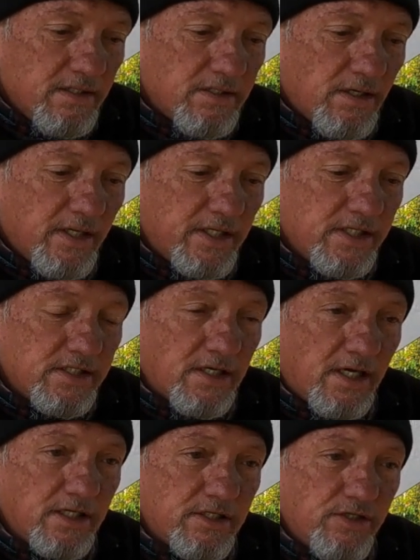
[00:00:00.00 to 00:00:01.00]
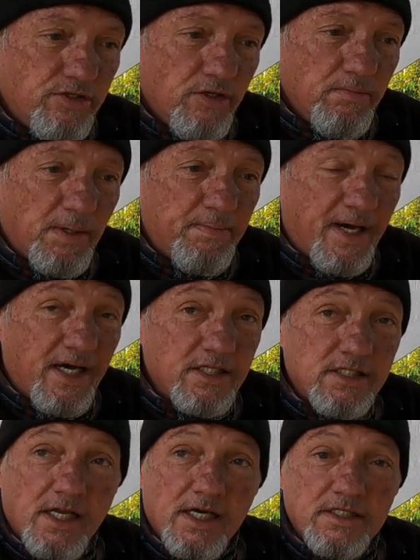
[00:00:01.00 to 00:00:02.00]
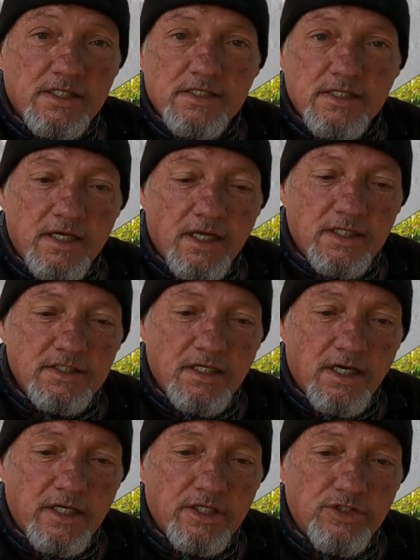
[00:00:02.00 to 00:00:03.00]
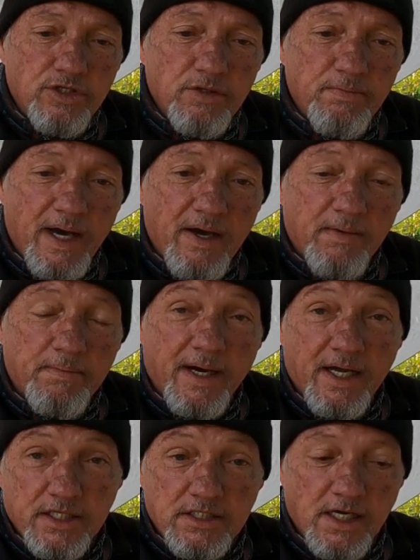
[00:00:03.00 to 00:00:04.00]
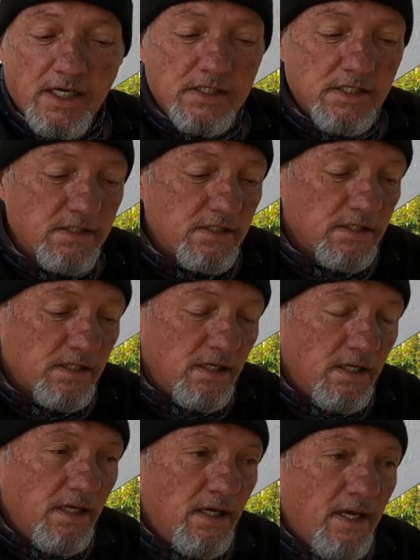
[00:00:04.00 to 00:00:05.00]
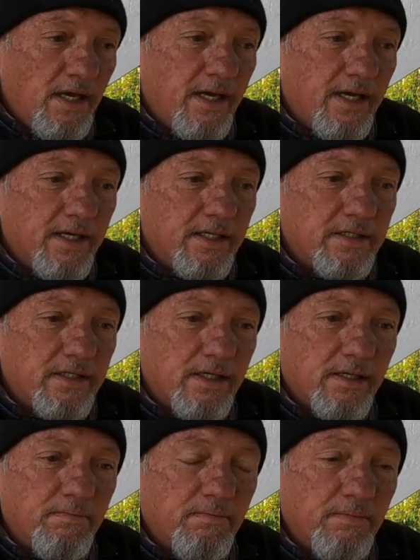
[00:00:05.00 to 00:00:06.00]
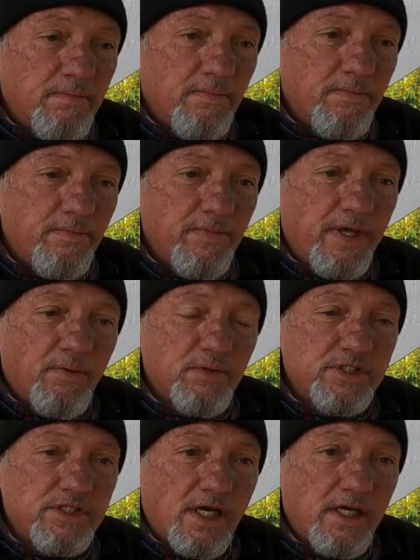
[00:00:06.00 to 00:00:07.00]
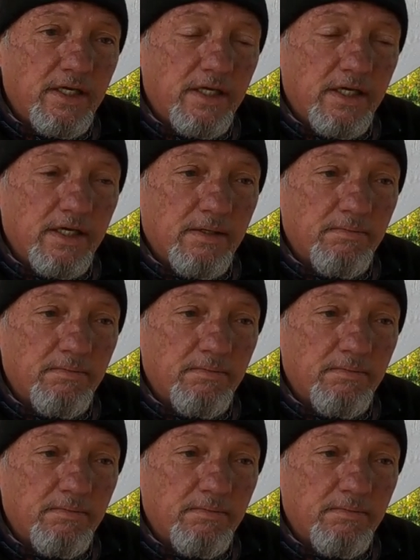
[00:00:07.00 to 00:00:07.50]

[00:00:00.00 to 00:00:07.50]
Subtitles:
So I decided to do my pilot's license in 1992, power pilot's license, and that was done